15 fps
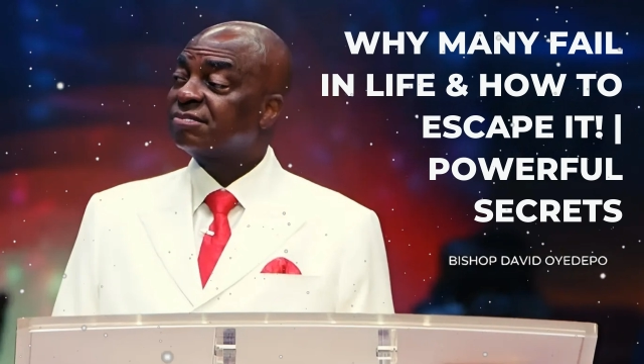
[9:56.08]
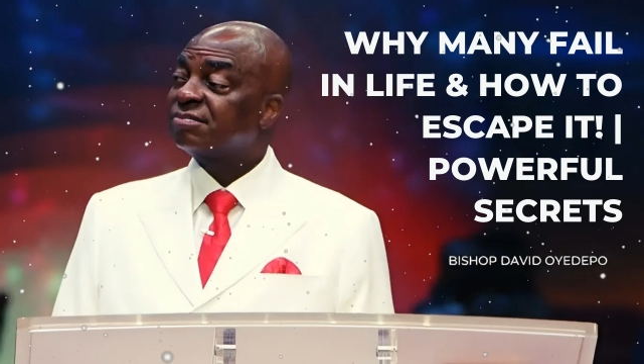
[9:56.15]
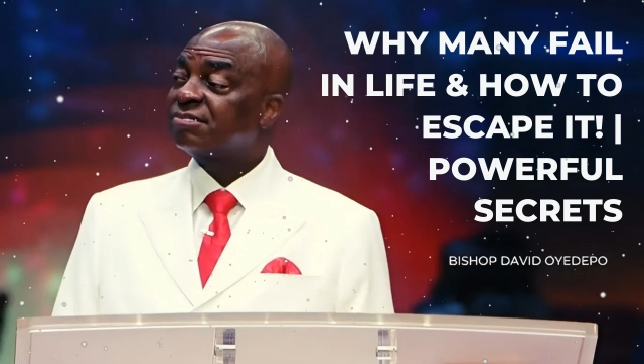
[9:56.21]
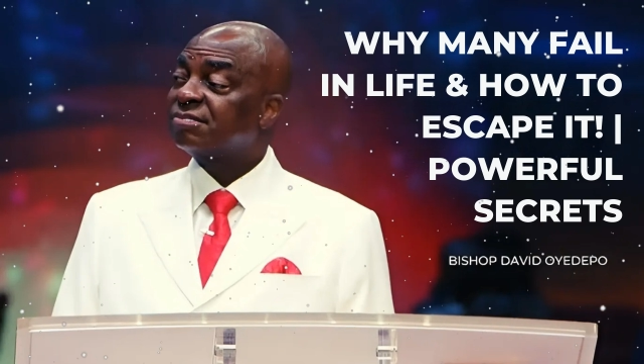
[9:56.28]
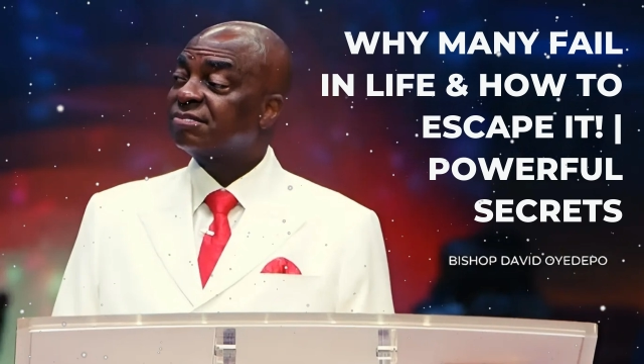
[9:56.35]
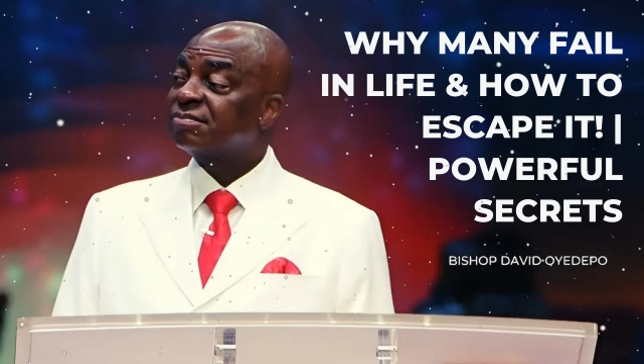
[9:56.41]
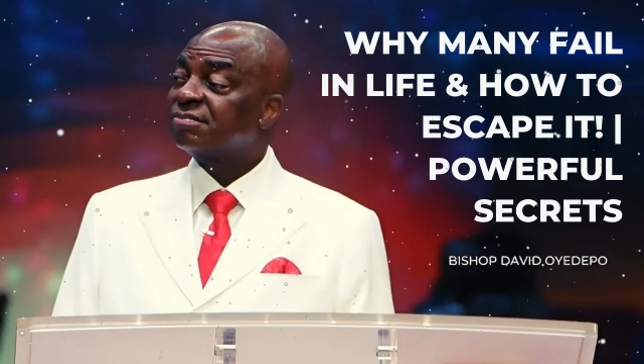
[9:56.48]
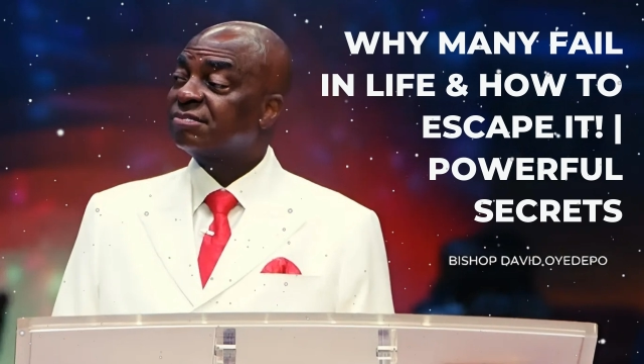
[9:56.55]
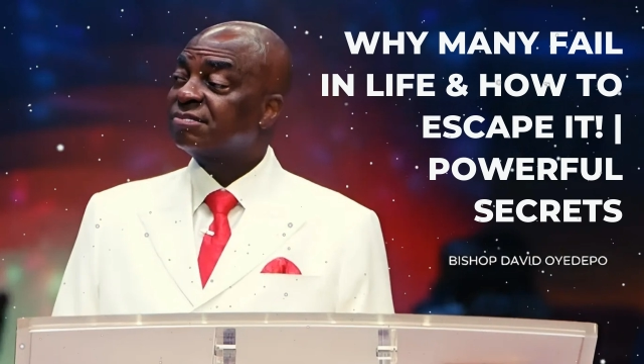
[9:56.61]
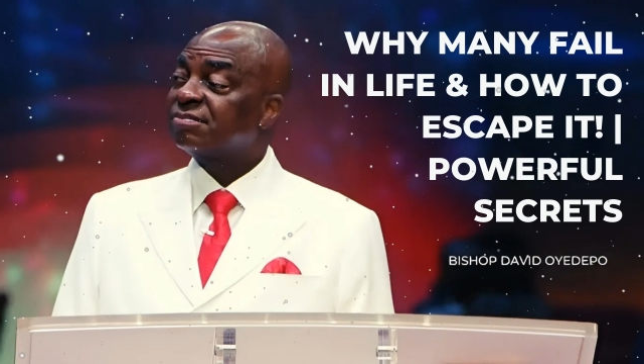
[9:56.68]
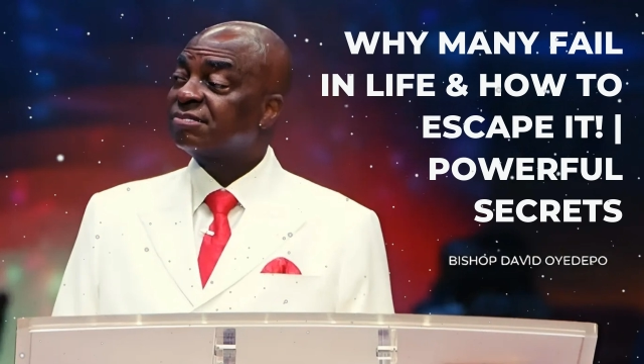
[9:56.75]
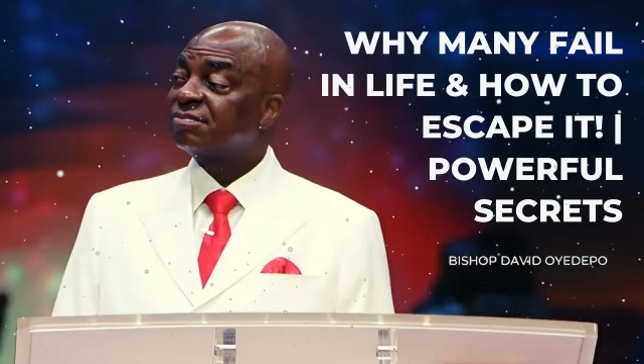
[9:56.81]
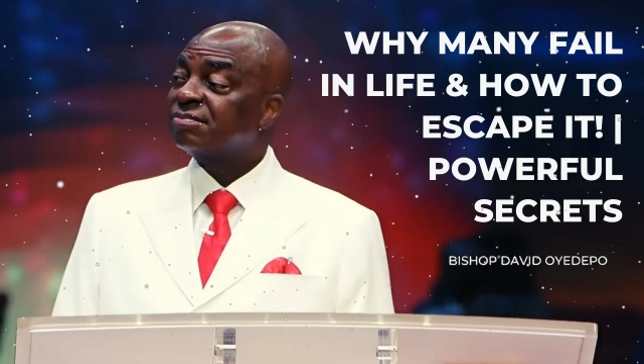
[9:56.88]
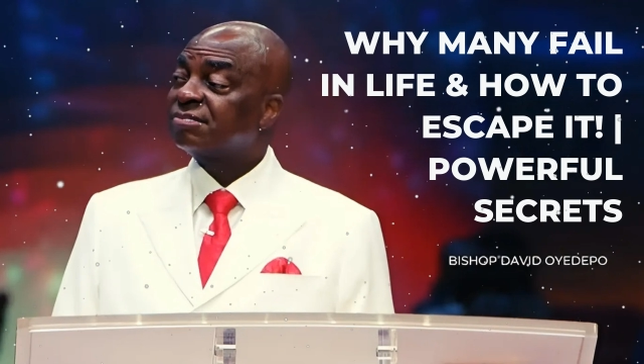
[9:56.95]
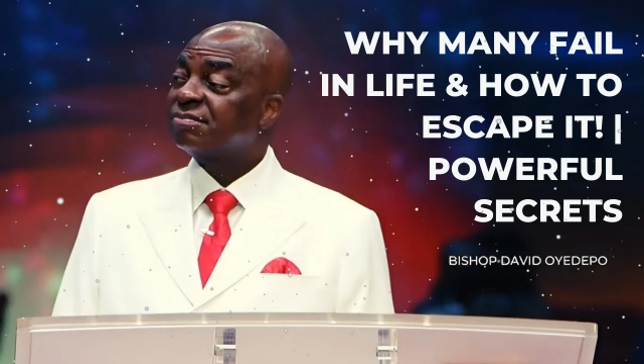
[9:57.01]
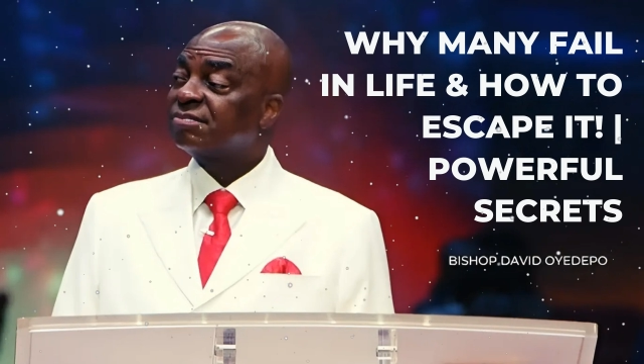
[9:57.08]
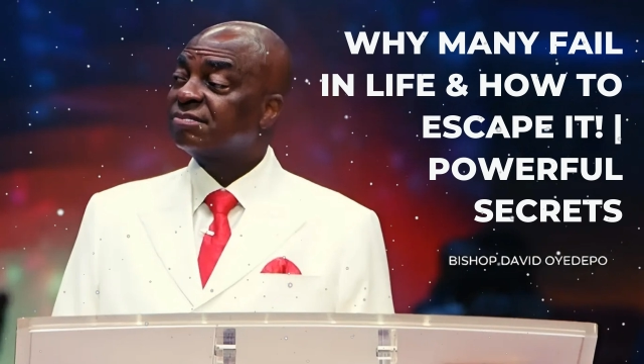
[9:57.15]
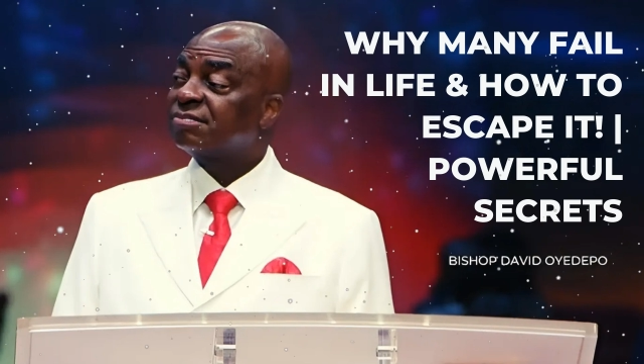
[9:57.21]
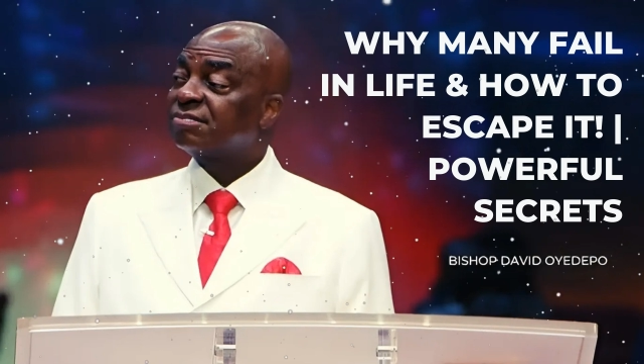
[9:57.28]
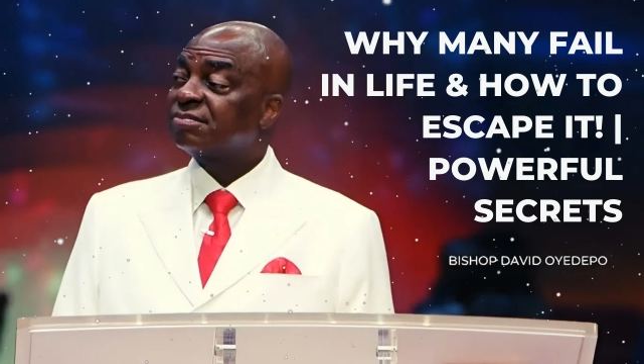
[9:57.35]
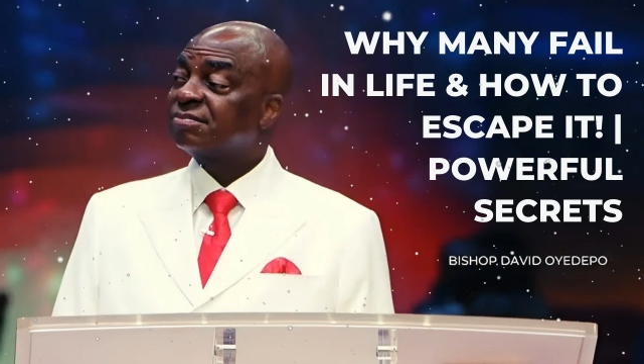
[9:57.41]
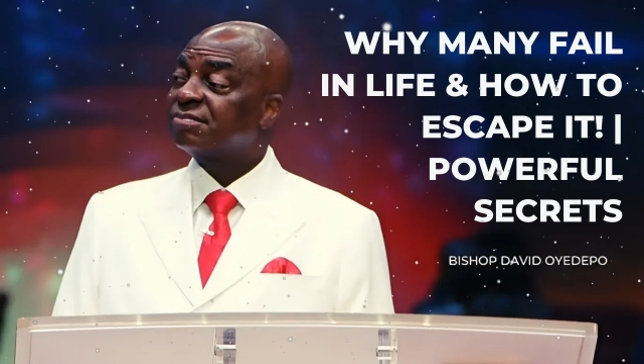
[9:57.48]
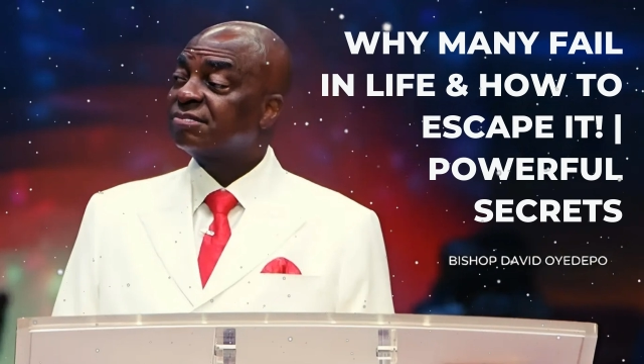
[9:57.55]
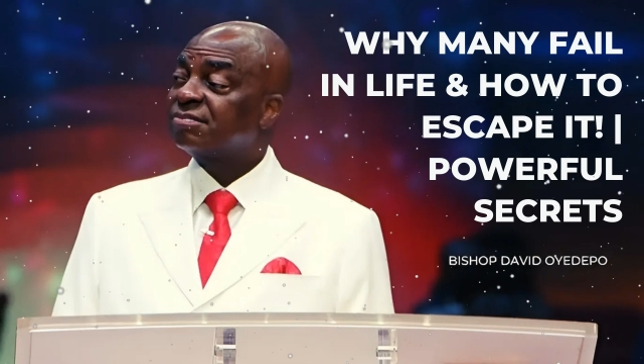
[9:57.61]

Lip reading: No fan ever gets a